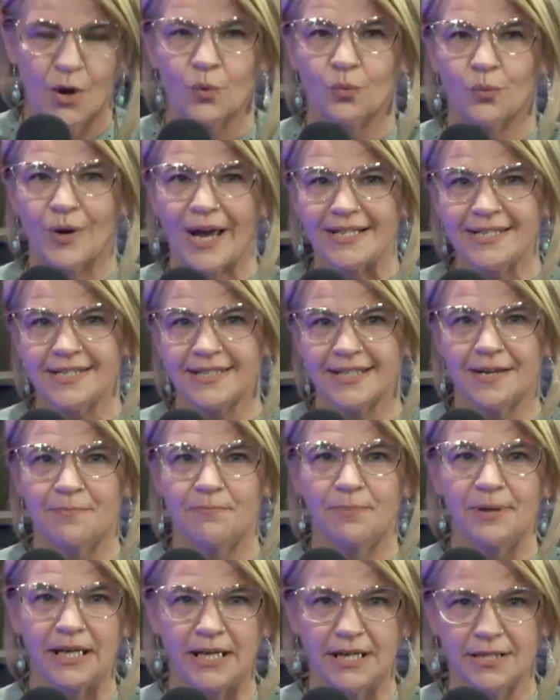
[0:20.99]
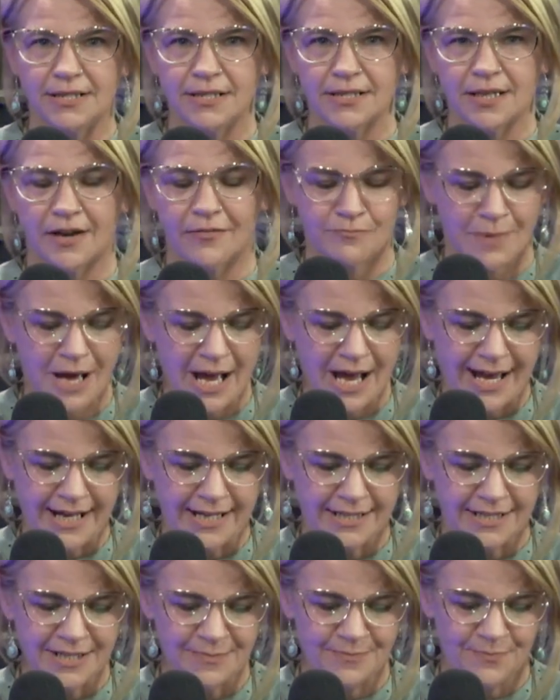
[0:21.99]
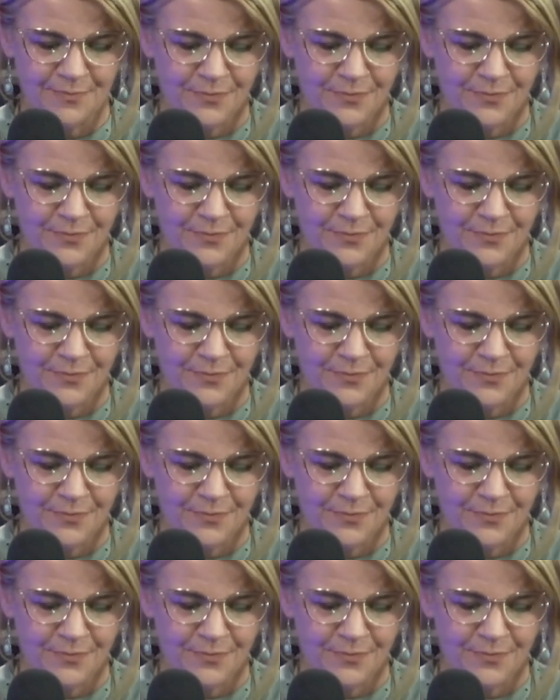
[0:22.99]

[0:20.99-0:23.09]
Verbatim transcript: rest and peace of mind.